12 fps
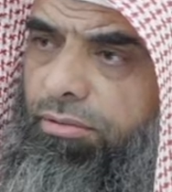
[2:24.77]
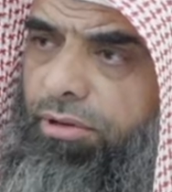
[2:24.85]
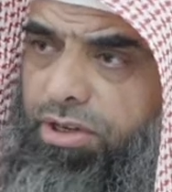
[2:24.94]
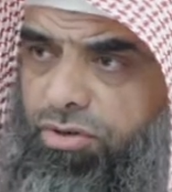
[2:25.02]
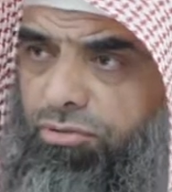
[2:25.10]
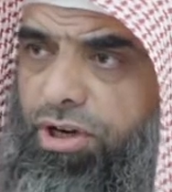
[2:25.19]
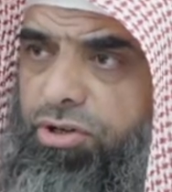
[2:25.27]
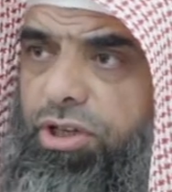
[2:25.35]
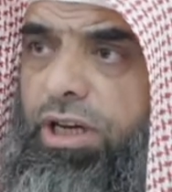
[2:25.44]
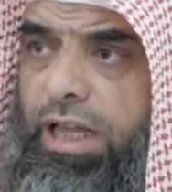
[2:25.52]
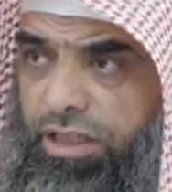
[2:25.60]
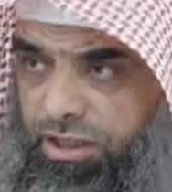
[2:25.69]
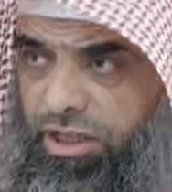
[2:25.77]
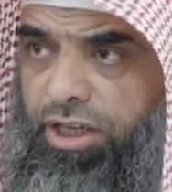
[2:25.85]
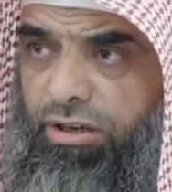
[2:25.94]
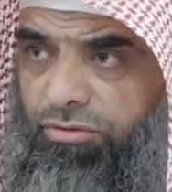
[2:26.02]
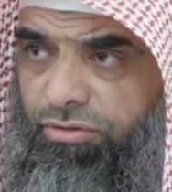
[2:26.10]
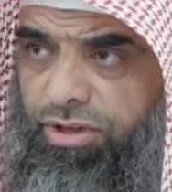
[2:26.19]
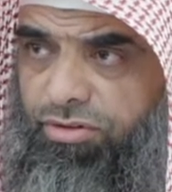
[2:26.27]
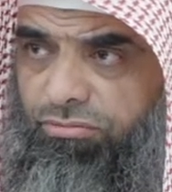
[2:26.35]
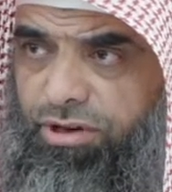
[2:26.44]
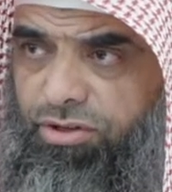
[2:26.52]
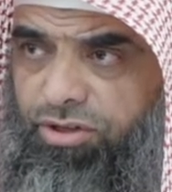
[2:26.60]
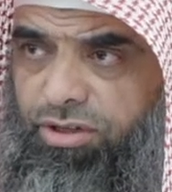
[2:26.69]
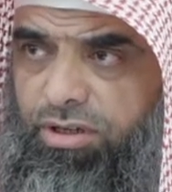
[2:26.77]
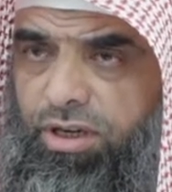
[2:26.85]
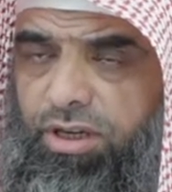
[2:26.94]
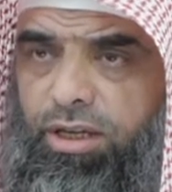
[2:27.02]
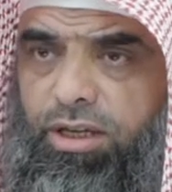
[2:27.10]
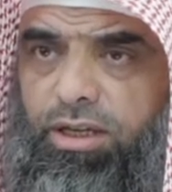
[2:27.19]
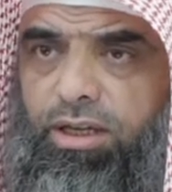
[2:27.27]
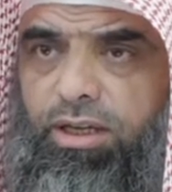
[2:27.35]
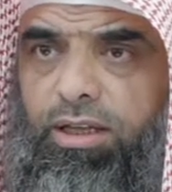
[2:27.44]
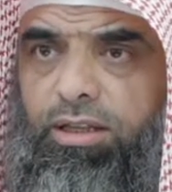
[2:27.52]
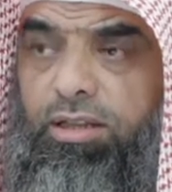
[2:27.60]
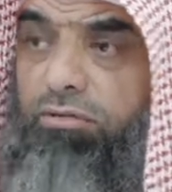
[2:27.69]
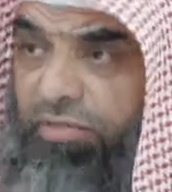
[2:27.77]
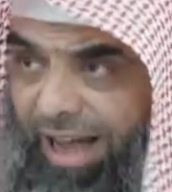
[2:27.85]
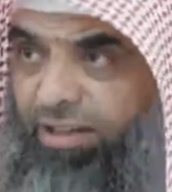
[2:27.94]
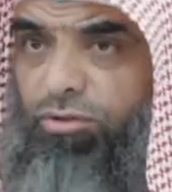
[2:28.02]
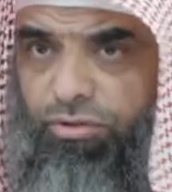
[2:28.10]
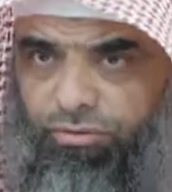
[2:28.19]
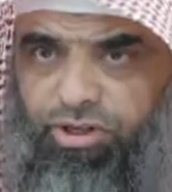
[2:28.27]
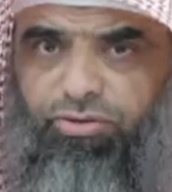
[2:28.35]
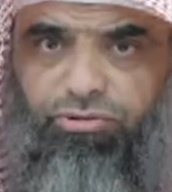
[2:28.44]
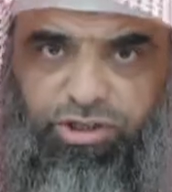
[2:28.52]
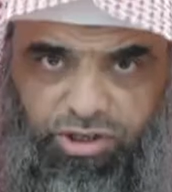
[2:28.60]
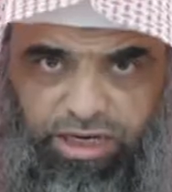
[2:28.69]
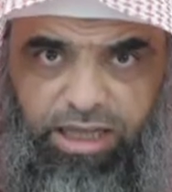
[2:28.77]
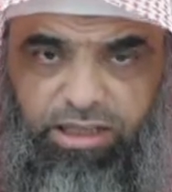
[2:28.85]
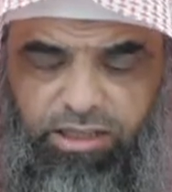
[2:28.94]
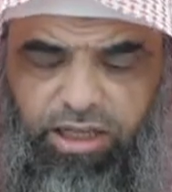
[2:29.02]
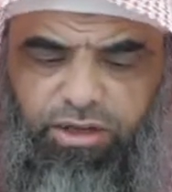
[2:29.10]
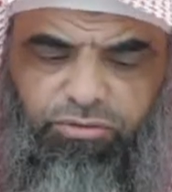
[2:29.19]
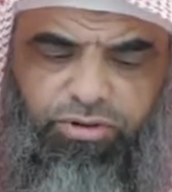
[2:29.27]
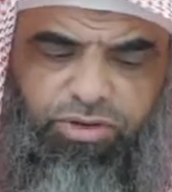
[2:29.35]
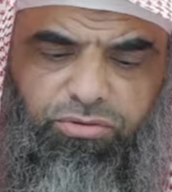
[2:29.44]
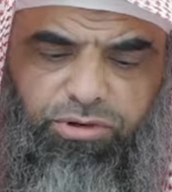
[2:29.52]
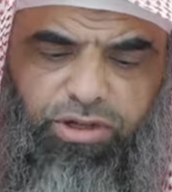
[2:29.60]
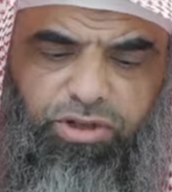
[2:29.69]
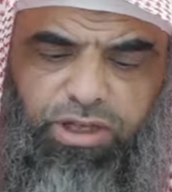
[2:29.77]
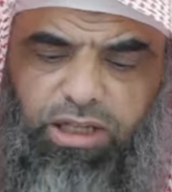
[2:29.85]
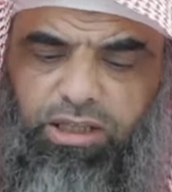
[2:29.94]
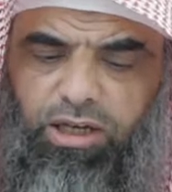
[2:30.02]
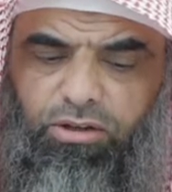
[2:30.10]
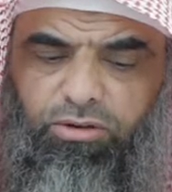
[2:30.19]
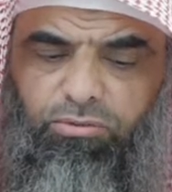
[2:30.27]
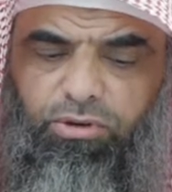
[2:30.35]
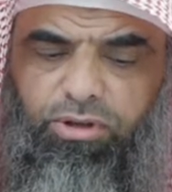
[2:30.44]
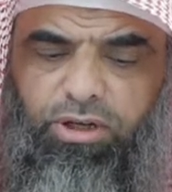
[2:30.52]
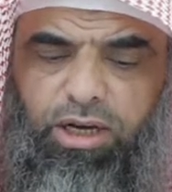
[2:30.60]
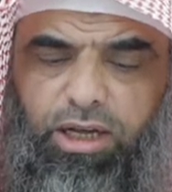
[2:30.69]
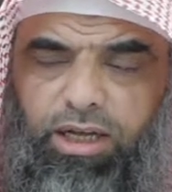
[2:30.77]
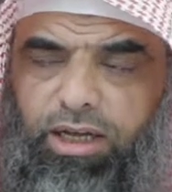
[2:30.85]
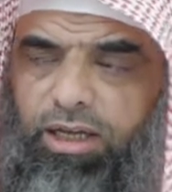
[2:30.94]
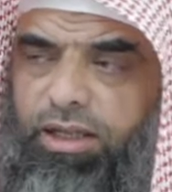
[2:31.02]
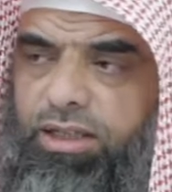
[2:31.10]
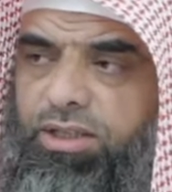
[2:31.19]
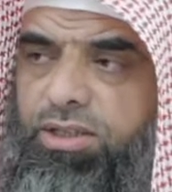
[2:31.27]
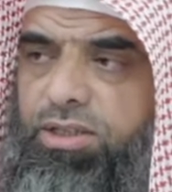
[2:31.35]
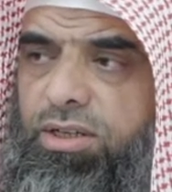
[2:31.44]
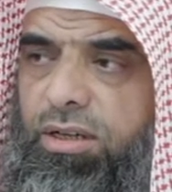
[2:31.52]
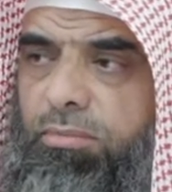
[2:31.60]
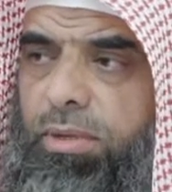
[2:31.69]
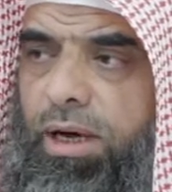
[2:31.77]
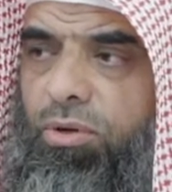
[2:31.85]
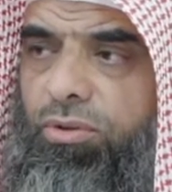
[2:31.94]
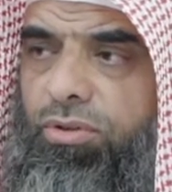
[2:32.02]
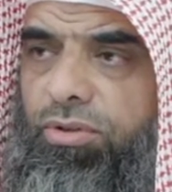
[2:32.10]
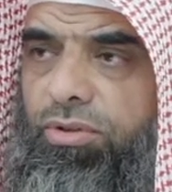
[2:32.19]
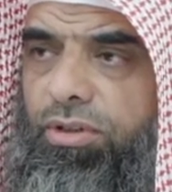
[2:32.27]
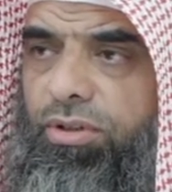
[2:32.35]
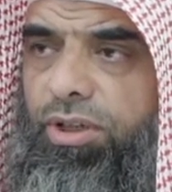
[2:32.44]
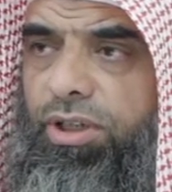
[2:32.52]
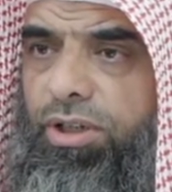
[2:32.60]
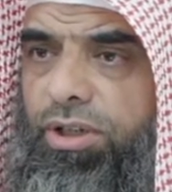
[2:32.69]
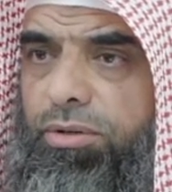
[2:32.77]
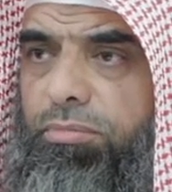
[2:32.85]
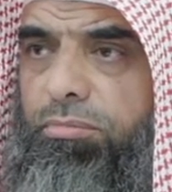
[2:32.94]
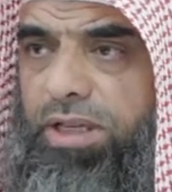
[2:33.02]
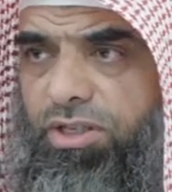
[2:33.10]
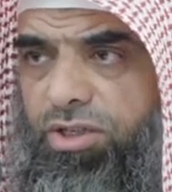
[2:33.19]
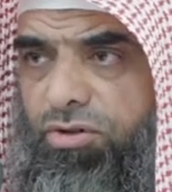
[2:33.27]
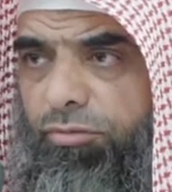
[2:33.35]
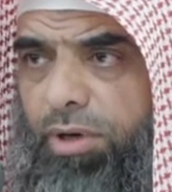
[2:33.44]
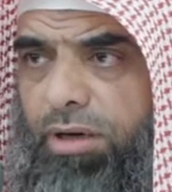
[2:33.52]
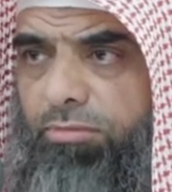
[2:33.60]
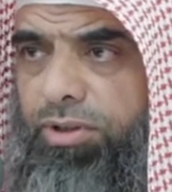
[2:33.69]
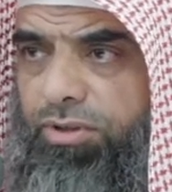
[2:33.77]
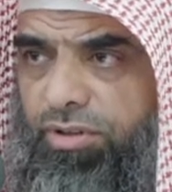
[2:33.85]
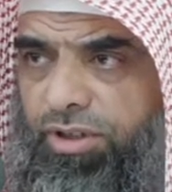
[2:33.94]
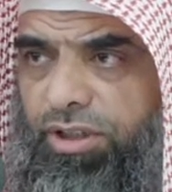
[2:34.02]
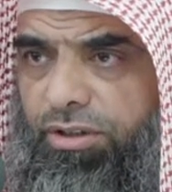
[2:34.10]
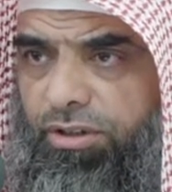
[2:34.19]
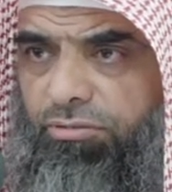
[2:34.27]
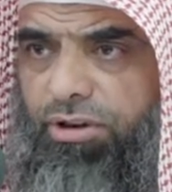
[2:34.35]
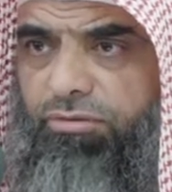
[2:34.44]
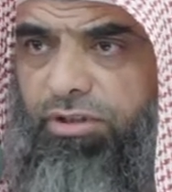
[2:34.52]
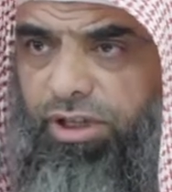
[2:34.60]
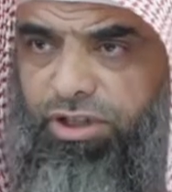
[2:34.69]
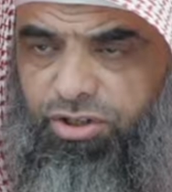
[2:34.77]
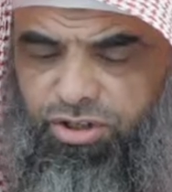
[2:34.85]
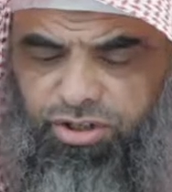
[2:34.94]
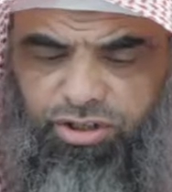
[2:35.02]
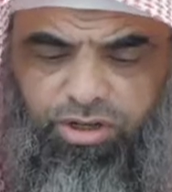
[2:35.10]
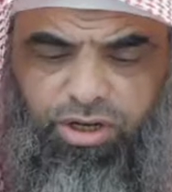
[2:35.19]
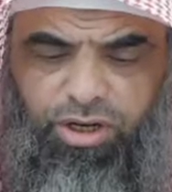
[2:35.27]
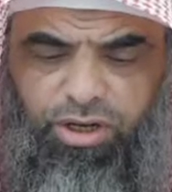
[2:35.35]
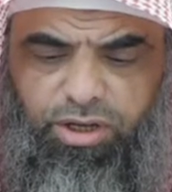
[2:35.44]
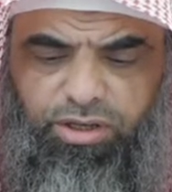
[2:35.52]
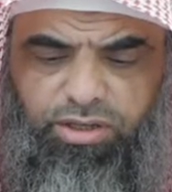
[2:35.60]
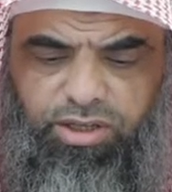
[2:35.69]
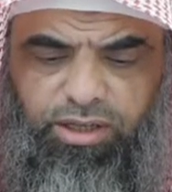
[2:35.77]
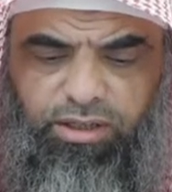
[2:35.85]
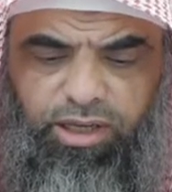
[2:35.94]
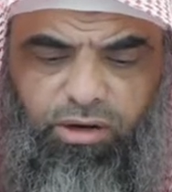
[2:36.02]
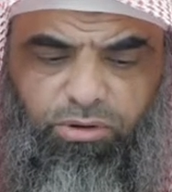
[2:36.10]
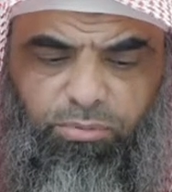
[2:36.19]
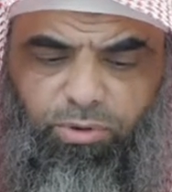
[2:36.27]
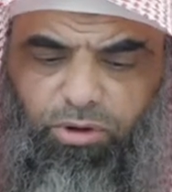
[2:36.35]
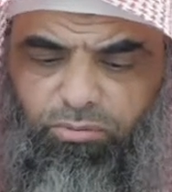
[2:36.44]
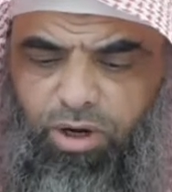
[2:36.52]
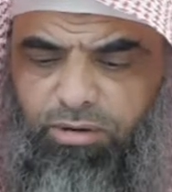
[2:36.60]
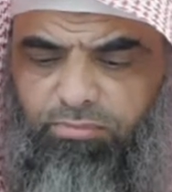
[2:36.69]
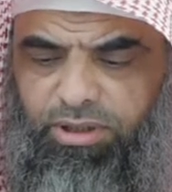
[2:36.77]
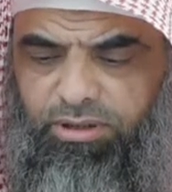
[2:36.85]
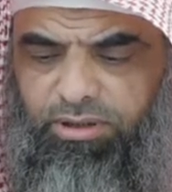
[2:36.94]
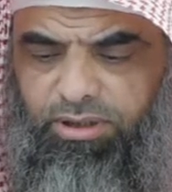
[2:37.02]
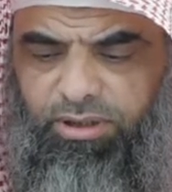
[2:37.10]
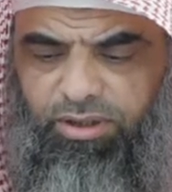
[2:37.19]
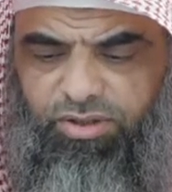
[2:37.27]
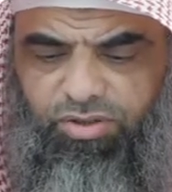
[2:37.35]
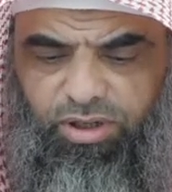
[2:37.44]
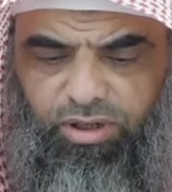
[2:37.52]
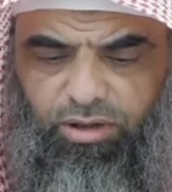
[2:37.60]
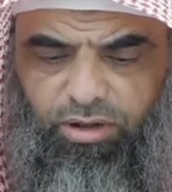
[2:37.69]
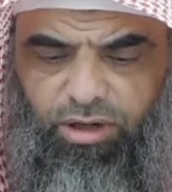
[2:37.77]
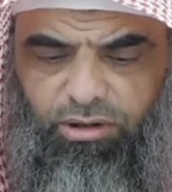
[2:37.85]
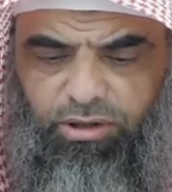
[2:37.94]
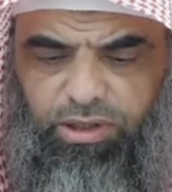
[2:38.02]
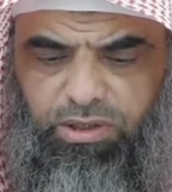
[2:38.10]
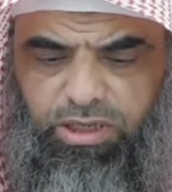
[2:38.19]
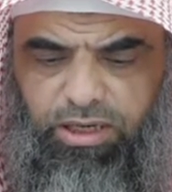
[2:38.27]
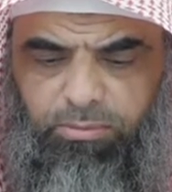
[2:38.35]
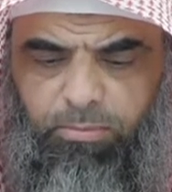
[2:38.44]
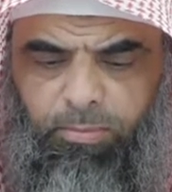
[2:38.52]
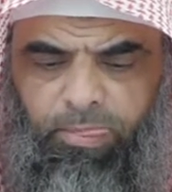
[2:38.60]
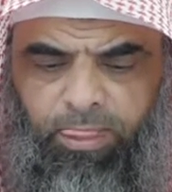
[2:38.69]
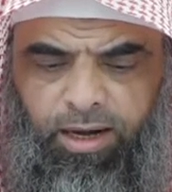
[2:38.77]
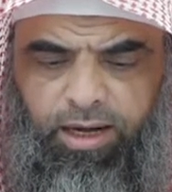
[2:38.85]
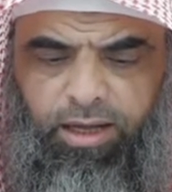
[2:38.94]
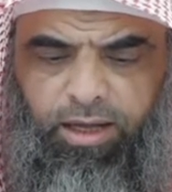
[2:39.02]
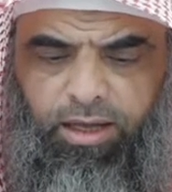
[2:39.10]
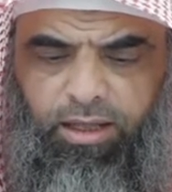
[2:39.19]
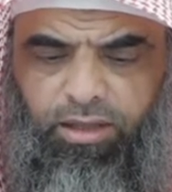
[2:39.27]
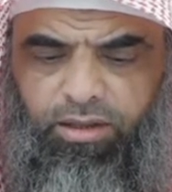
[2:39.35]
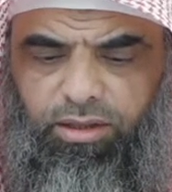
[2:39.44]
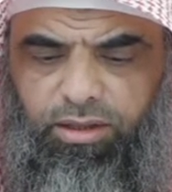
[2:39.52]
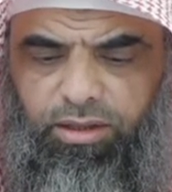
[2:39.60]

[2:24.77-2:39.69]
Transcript: resurrection and the day of resurrection, the fact of resurrection and the day of resurrection. And the other one is about the message of Muhammad, the revelation sent down upon Muhammad uh, sallallahu alayhi wasallam. Uh,